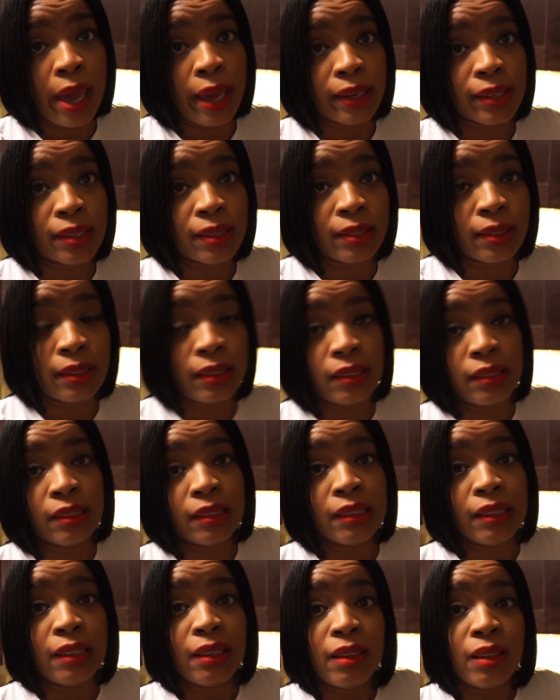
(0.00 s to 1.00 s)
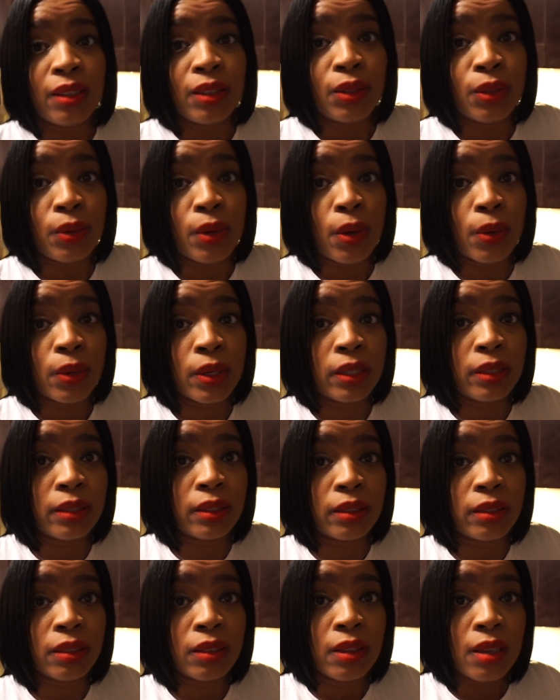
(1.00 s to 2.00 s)
actually, you know,
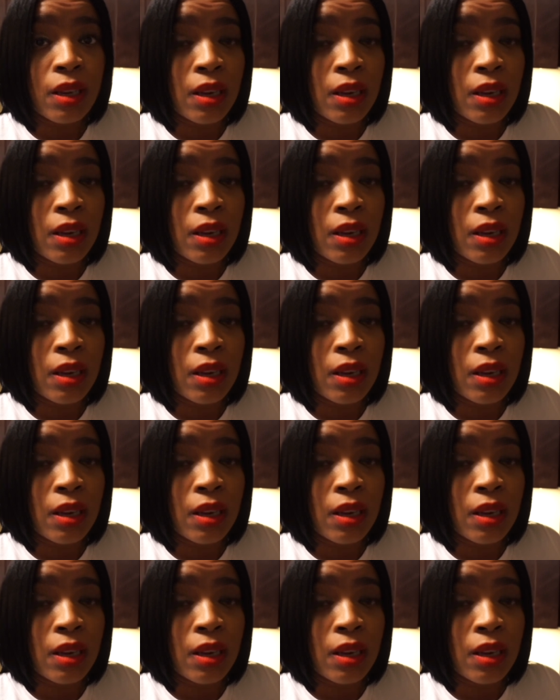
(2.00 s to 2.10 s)
cook.